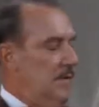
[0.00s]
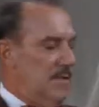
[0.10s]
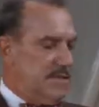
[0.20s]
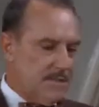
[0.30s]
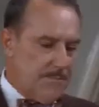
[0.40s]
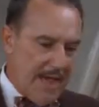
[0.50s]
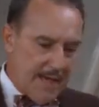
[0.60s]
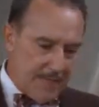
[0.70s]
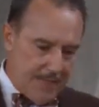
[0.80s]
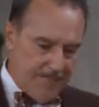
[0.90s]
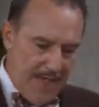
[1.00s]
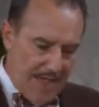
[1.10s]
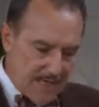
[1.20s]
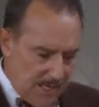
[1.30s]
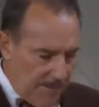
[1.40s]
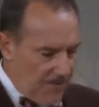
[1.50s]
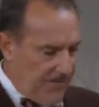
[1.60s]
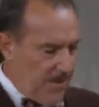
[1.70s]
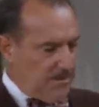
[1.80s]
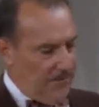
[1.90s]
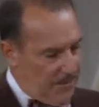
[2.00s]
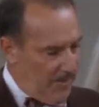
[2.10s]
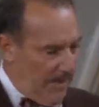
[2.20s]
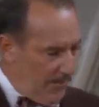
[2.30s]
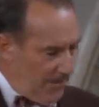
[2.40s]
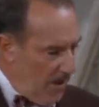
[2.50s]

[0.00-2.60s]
Mrs. Bagley, as of the first of the month,